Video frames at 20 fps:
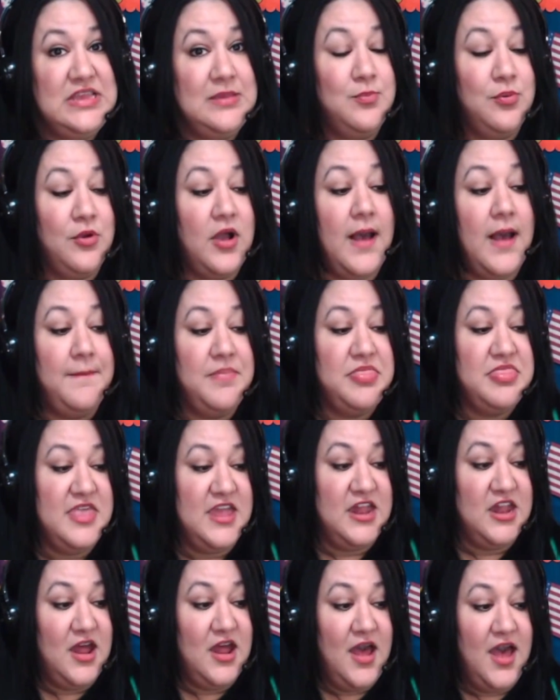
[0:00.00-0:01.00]
prop
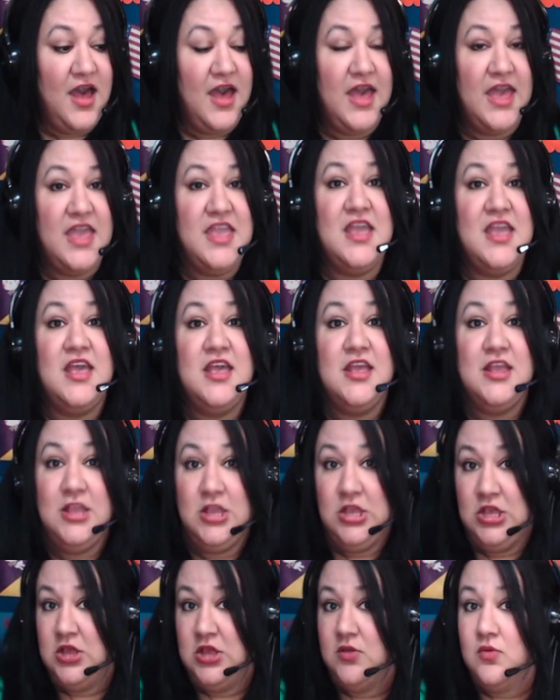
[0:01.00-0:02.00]
that I
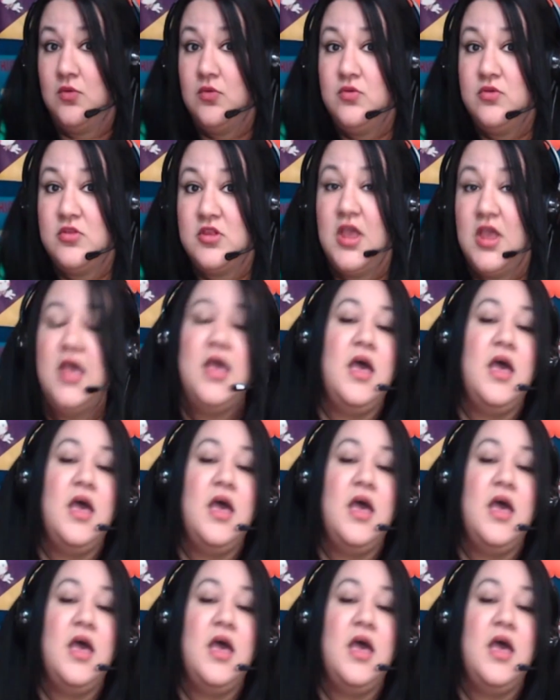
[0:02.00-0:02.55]
use.